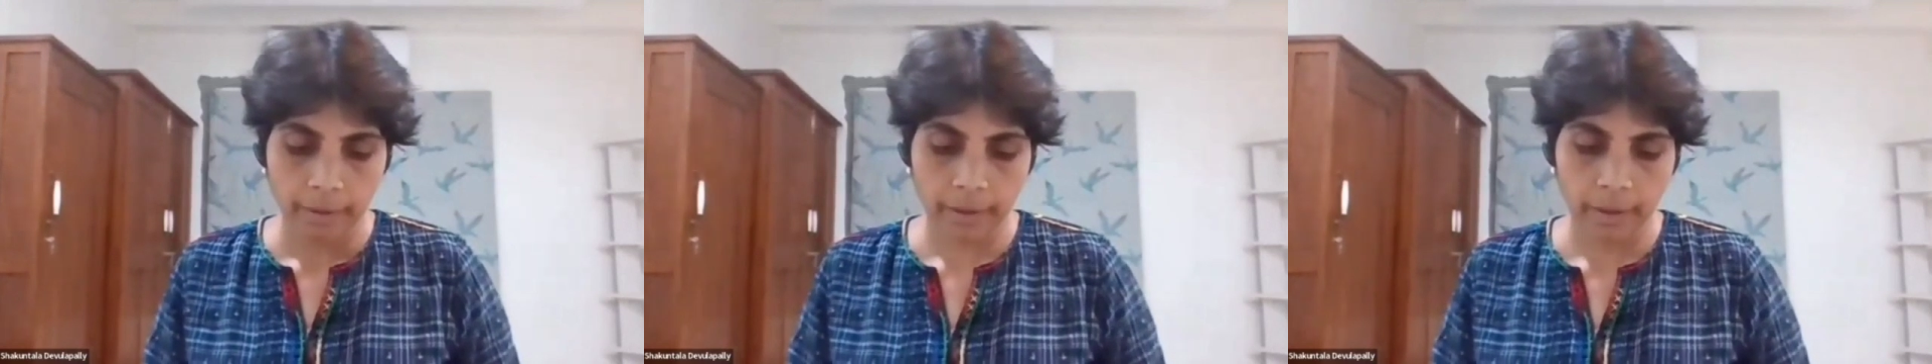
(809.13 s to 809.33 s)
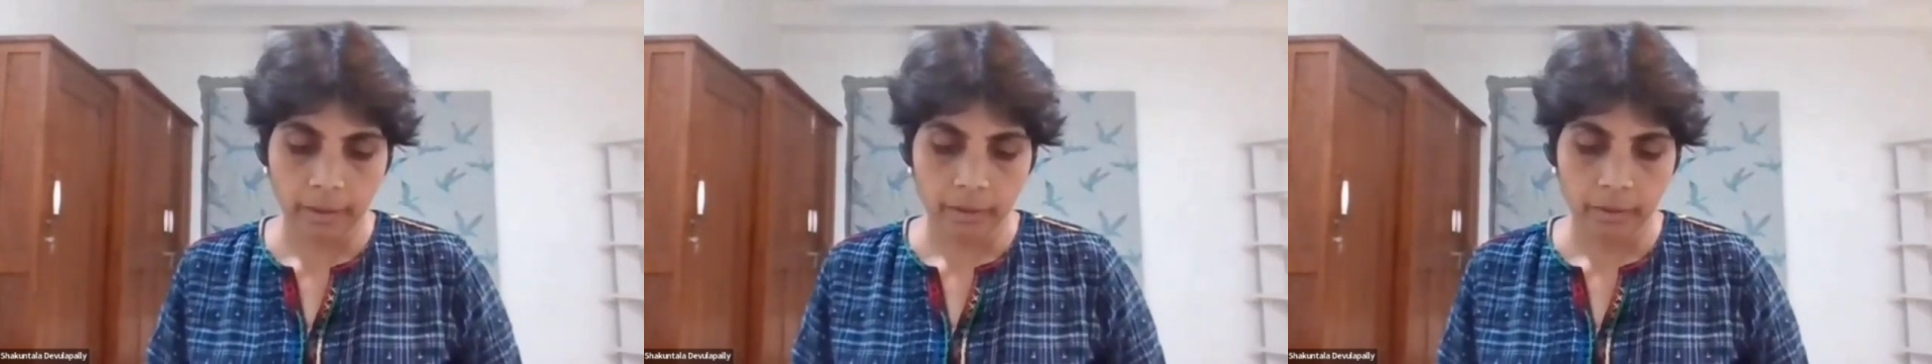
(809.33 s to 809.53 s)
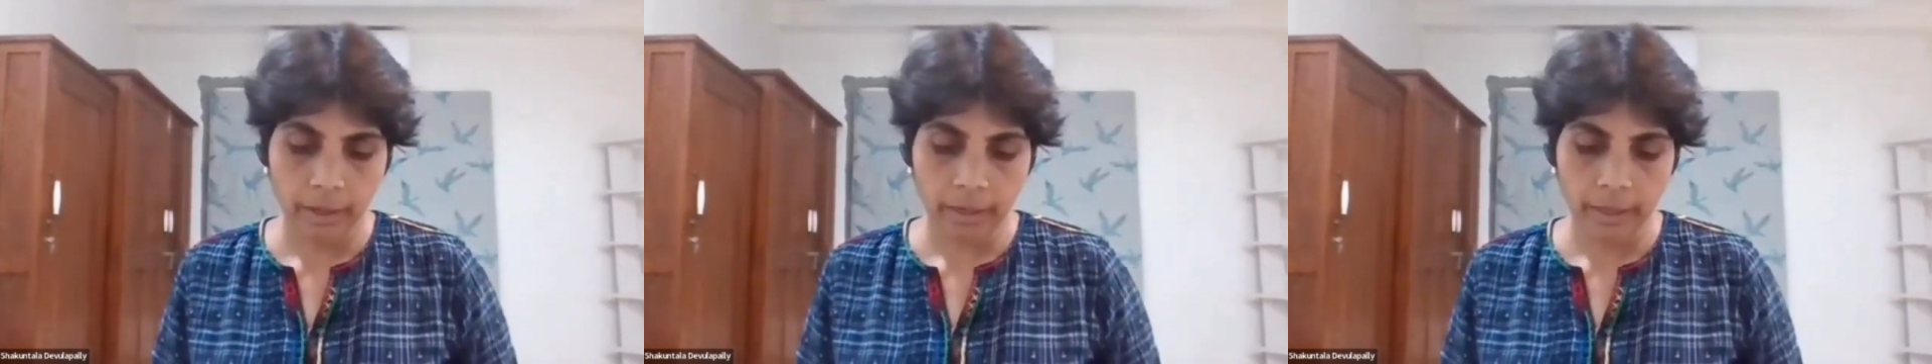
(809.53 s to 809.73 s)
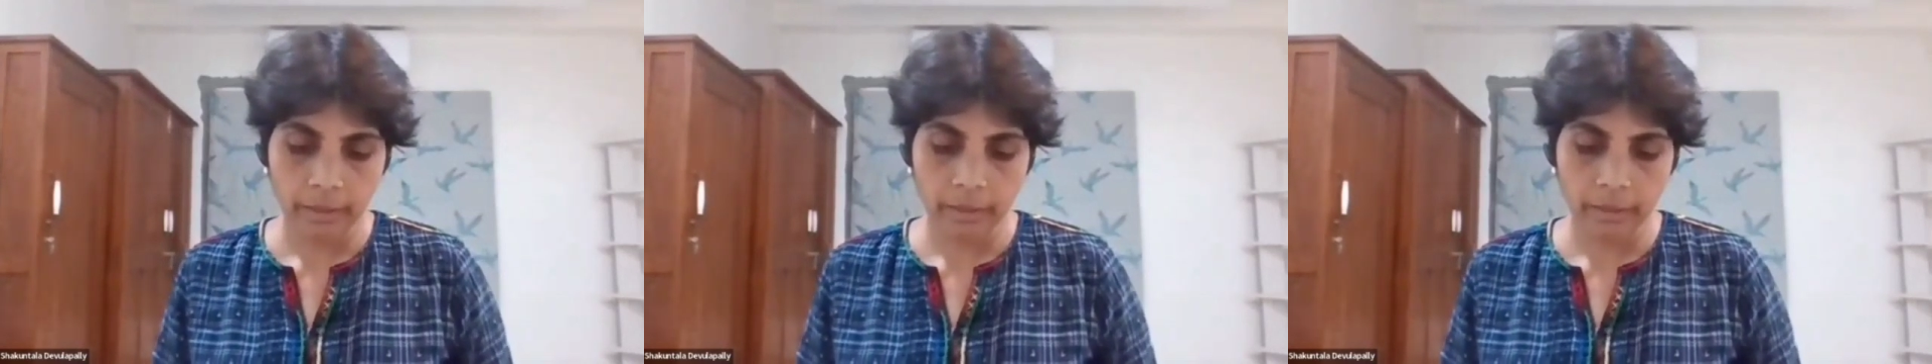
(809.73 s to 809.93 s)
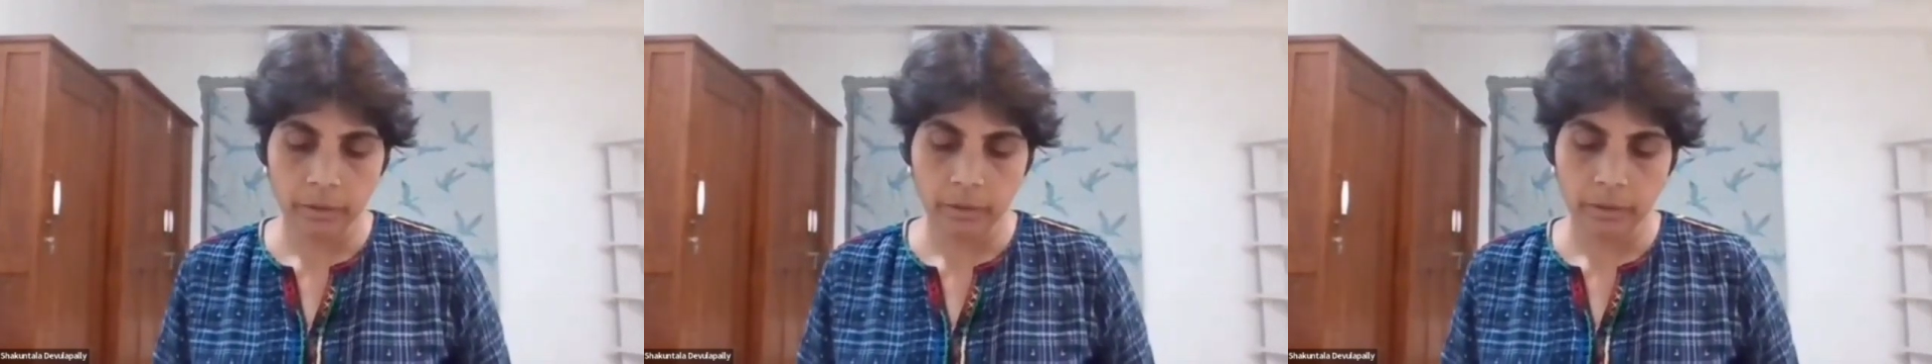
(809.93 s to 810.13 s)
Yeah,
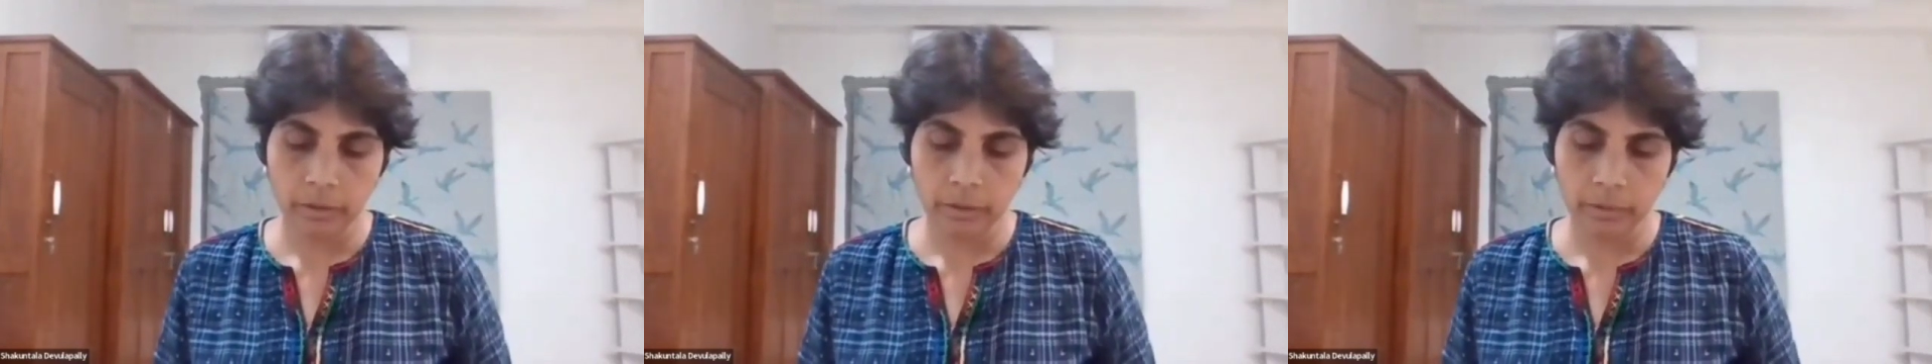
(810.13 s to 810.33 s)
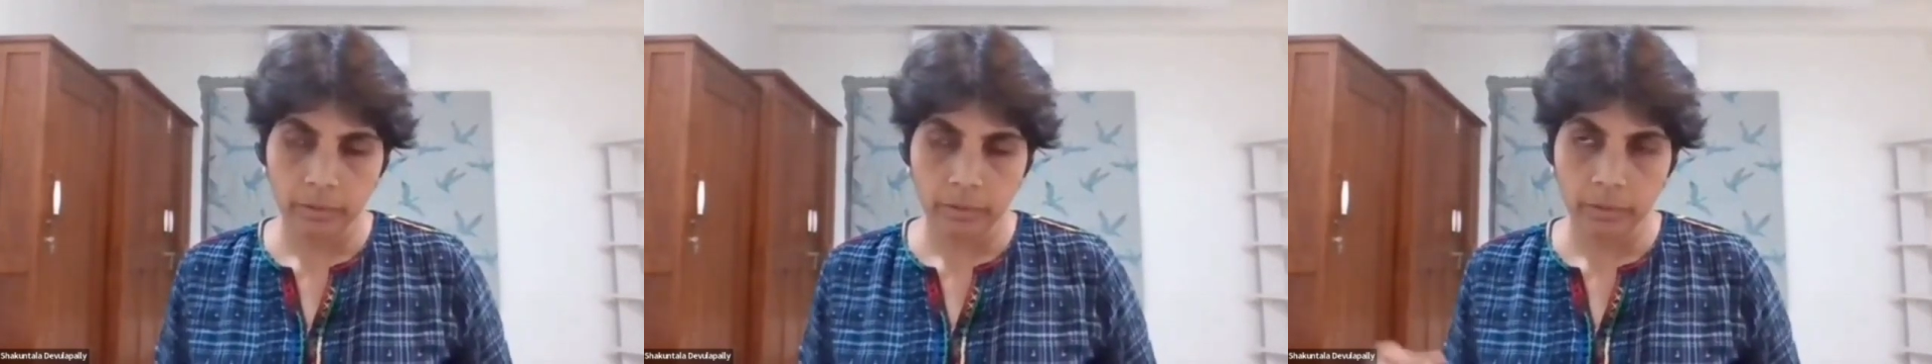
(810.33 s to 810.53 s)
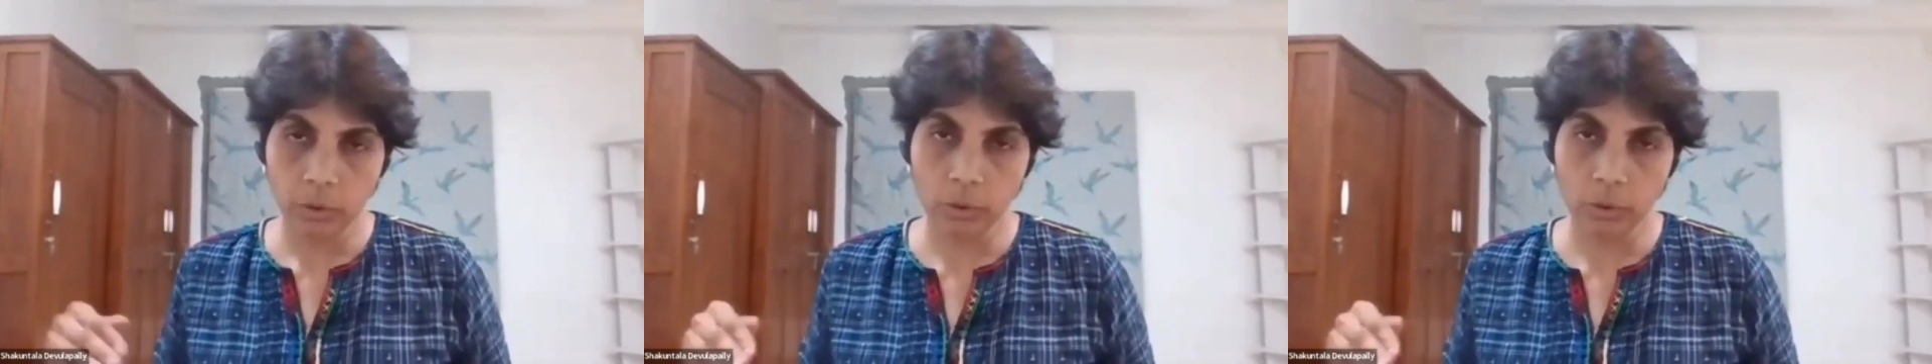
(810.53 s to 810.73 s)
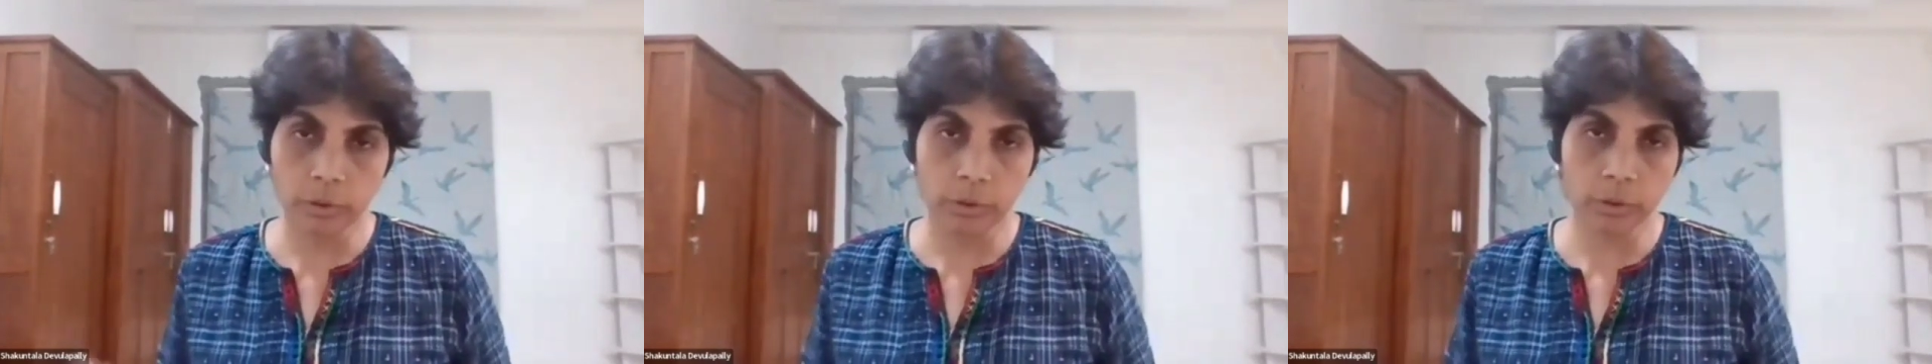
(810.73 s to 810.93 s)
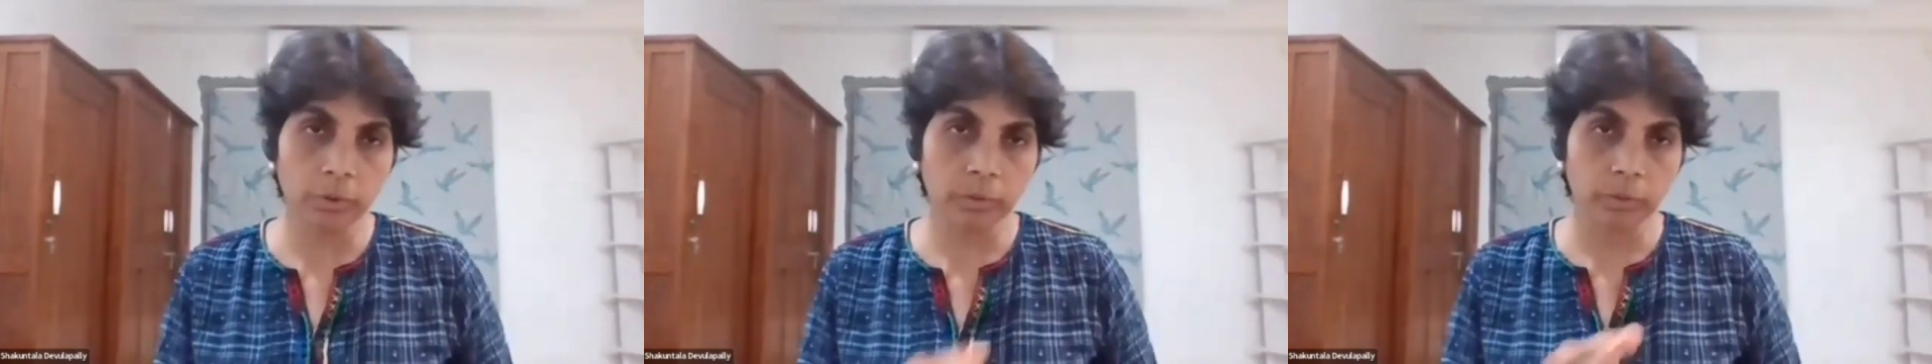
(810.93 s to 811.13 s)
and
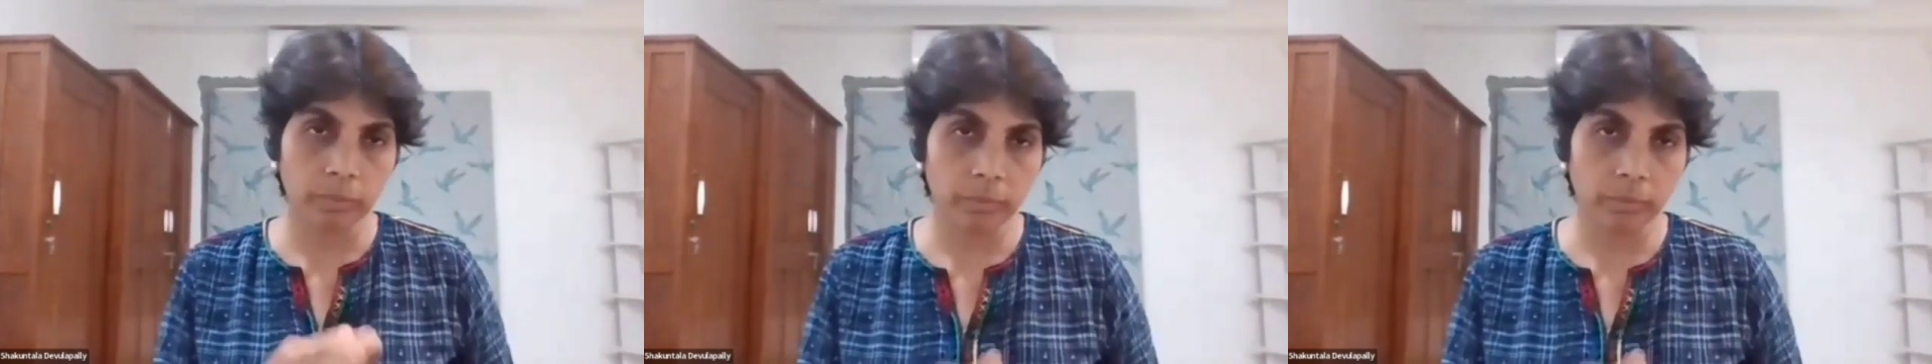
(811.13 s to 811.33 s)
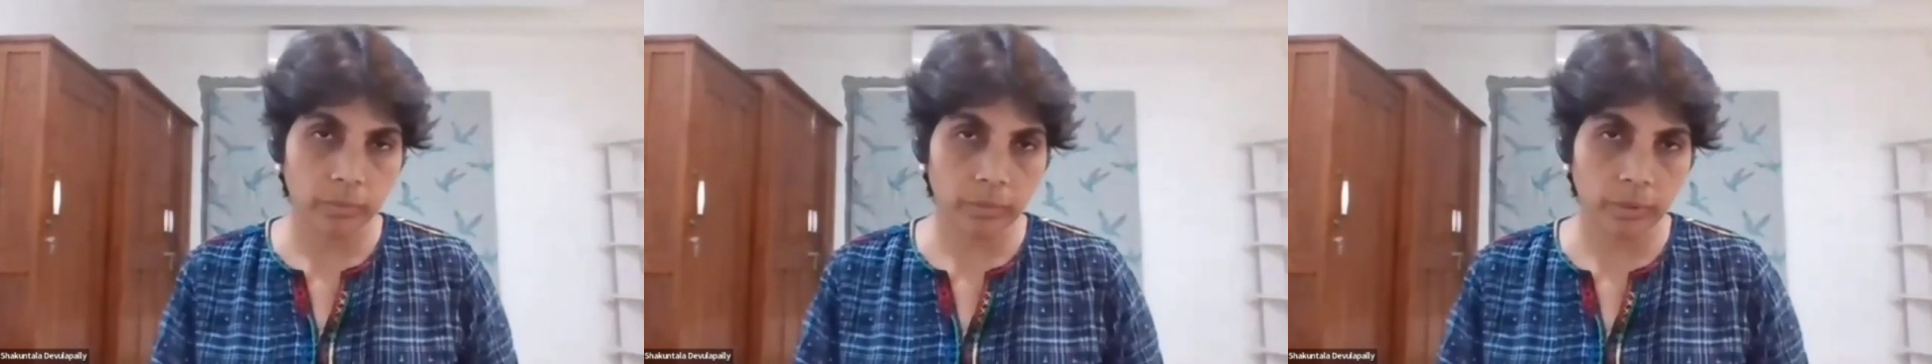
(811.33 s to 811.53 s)
go through